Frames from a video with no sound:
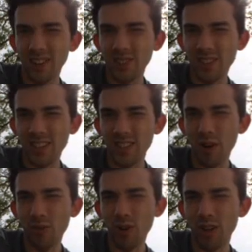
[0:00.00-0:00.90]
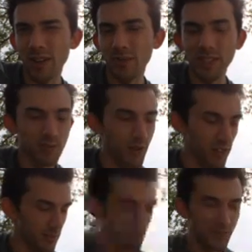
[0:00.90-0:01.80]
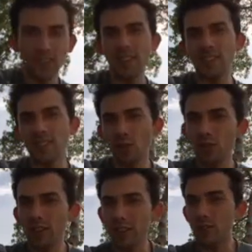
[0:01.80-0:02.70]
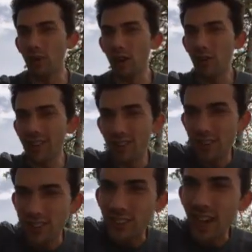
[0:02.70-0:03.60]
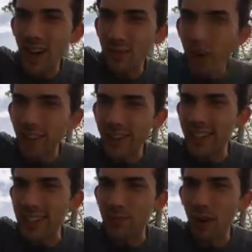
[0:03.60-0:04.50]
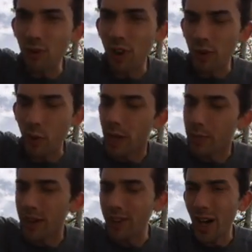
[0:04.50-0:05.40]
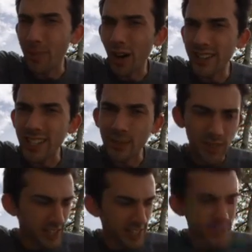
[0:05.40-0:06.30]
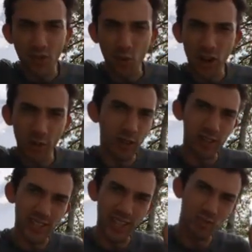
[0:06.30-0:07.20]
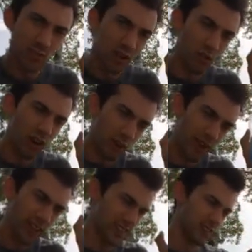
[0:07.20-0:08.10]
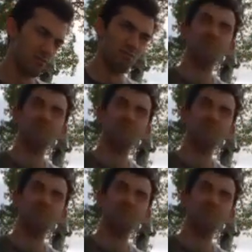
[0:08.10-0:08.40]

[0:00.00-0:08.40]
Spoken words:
Also, is that smart water making me smarter? This is no longer smart water, this is tap water in a smart water bottle. I bought this because I like the water bottles that smart water makes.